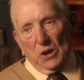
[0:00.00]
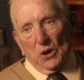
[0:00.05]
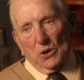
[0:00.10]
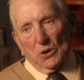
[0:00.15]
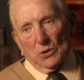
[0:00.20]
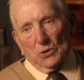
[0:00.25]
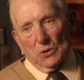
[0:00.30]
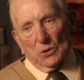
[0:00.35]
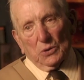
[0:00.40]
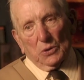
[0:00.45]

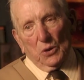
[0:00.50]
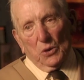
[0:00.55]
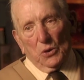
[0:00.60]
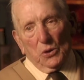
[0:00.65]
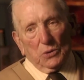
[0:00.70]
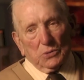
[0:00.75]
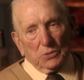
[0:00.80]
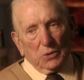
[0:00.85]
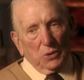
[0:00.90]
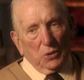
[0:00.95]

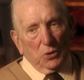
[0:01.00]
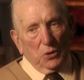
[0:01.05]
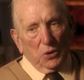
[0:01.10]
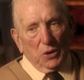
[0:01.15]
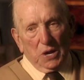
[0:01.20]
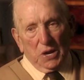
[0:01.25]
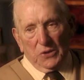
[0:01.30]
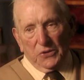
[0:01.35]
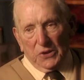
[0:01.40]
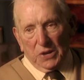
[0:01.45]
or
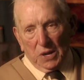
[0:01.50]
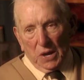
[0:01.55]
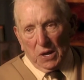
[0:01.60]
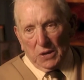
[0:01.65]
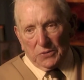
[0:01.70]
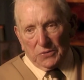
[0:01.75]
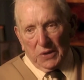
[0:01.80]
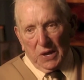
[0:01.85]
anything like